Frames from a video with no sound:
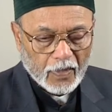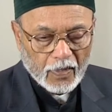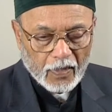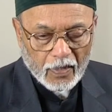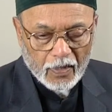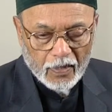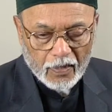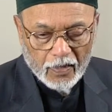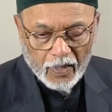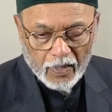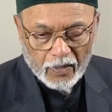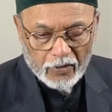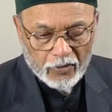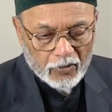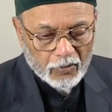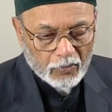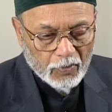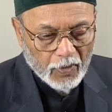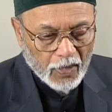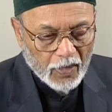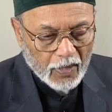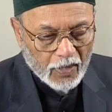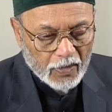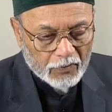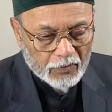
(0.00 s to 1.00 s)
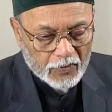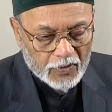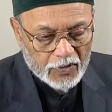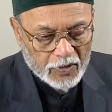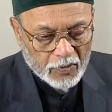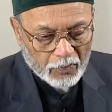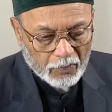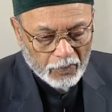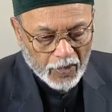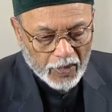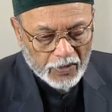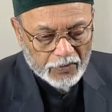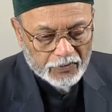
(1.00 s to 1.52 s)
Kaikubad was a
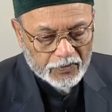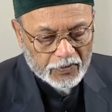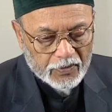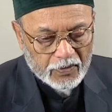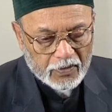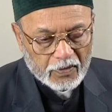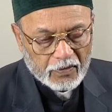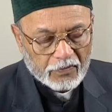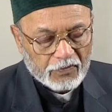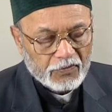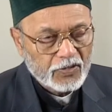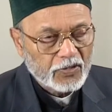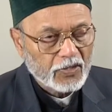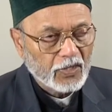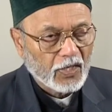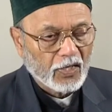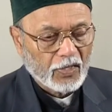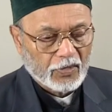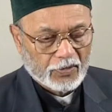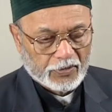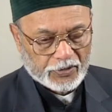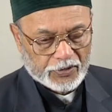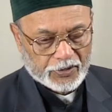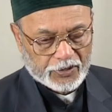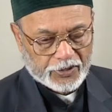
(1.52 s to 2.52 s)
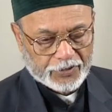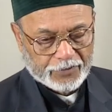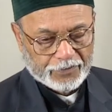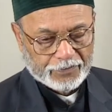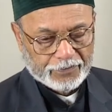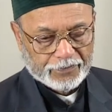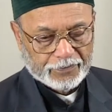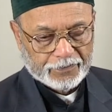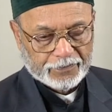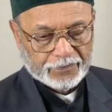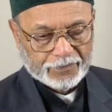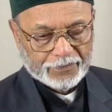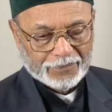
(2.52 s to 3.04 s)
patron of scholars.
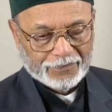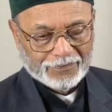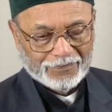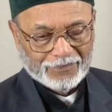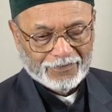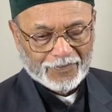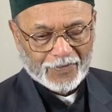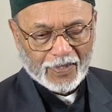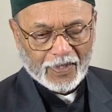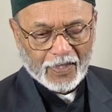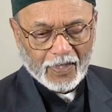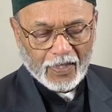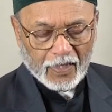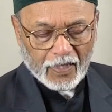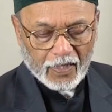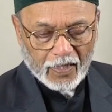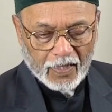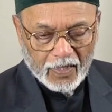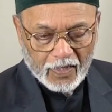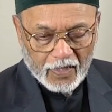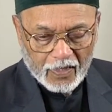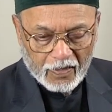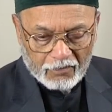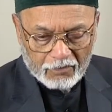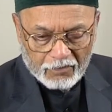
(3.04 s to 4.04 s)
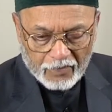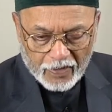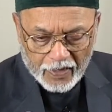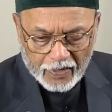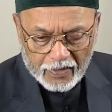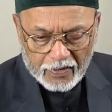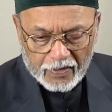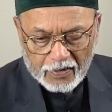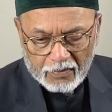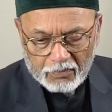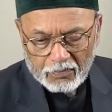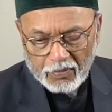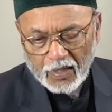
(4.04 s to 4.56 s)
He
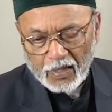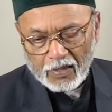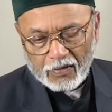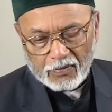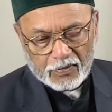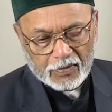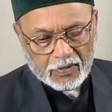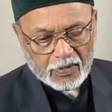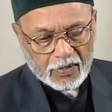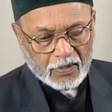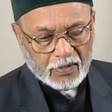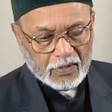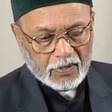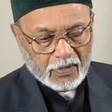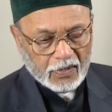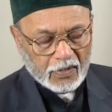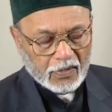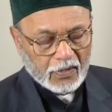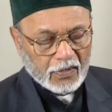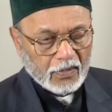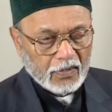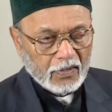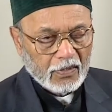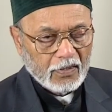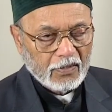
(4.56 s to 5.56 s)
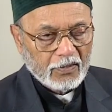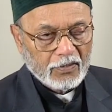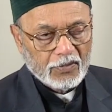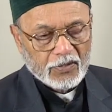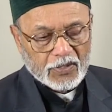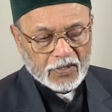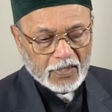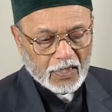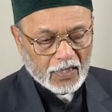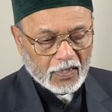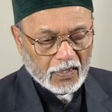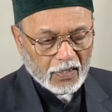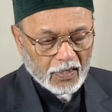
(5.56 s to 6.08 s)
invited Bahauddin to
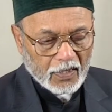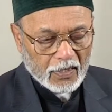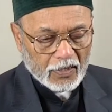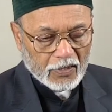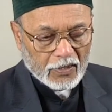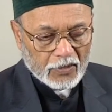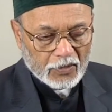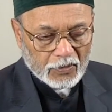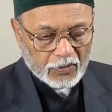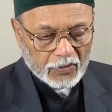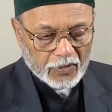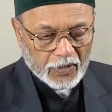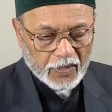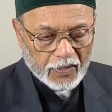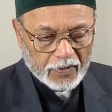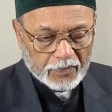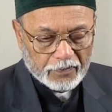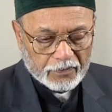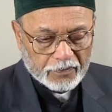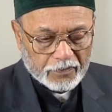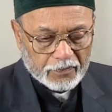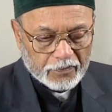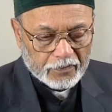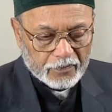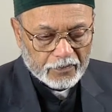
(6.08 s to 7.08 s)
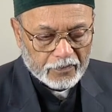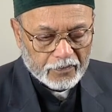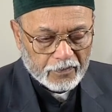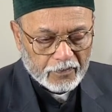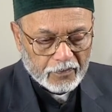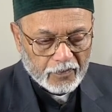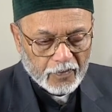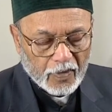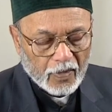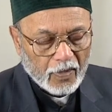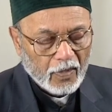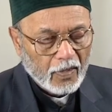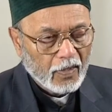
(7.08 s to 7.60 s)
settle in Konya,
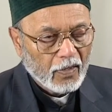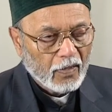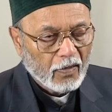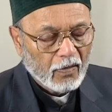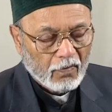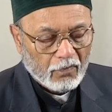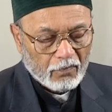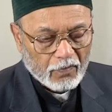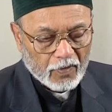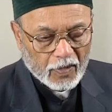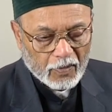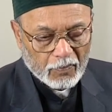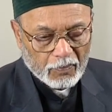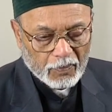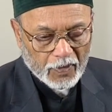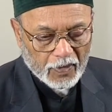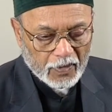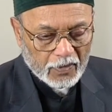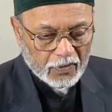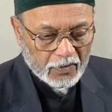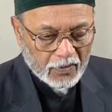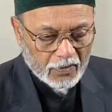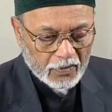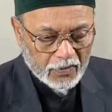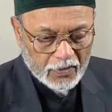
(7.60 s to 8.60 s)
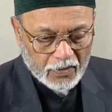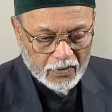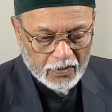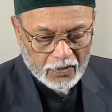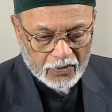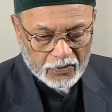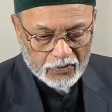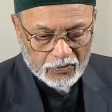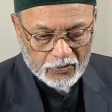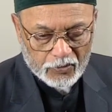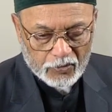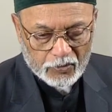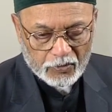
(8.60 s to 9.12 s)
whereupon the
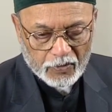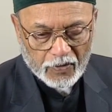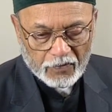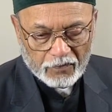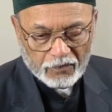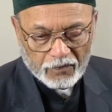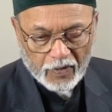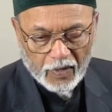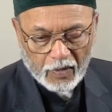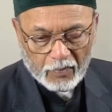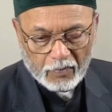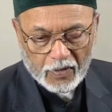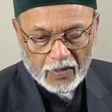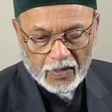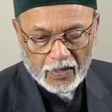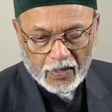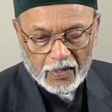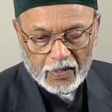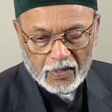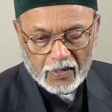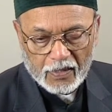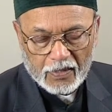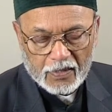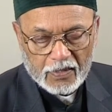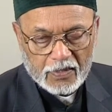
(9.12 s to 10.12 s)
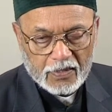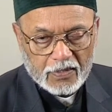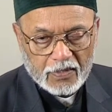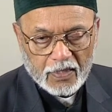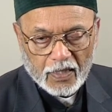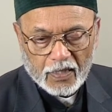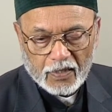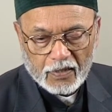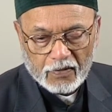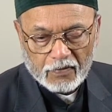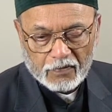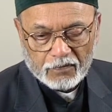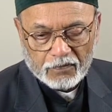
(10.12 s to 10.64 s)
Rumi family
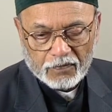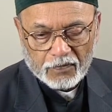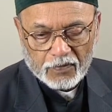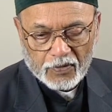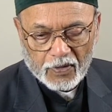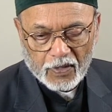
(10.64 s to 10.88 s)
set out for